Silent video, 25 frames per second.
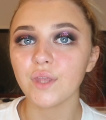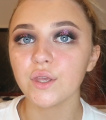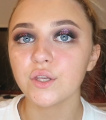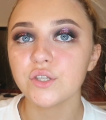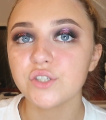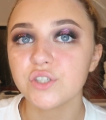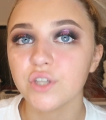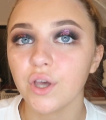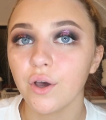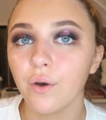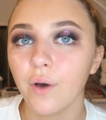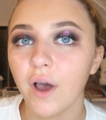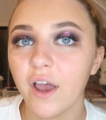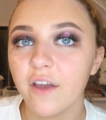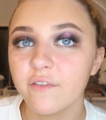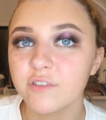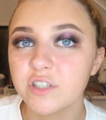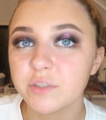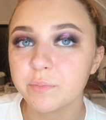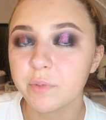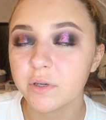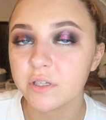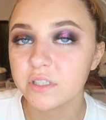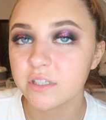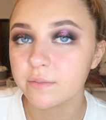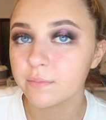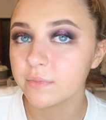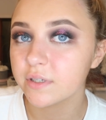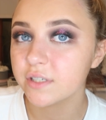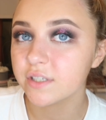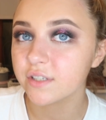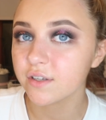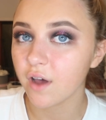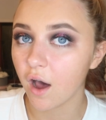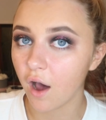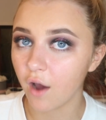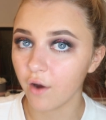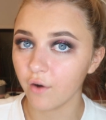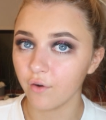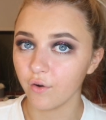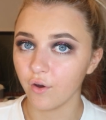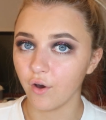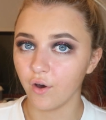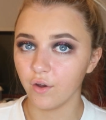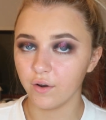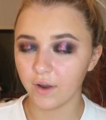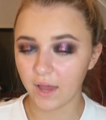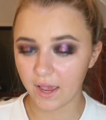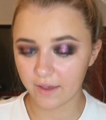So I've just put some mascara on.